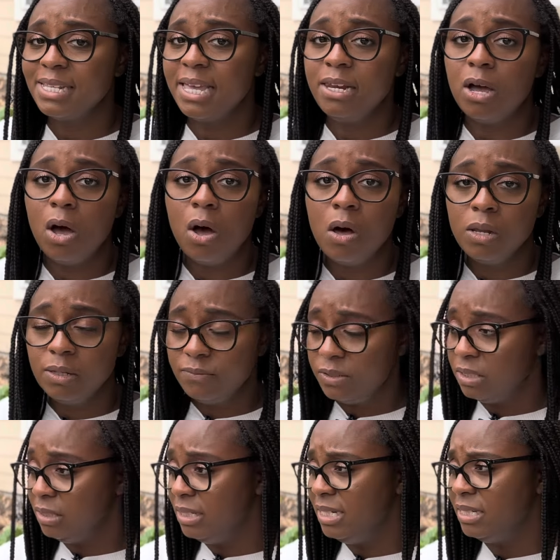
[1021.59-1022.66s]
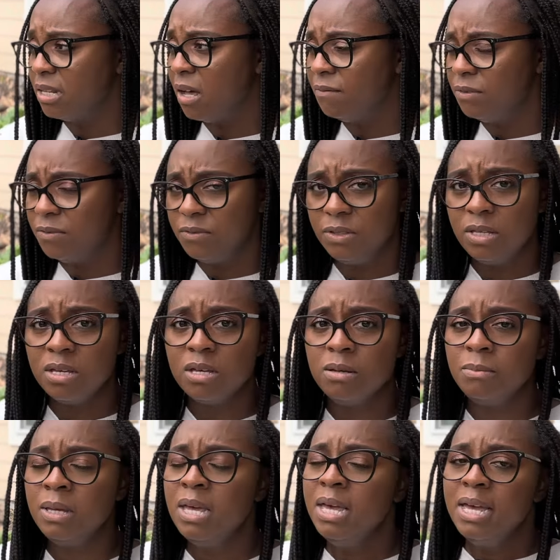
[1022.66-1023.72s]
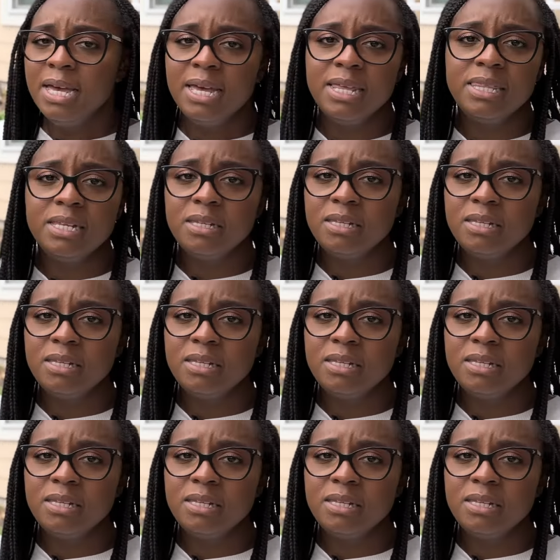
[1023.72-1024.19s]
ate all of the leaves off of them, and the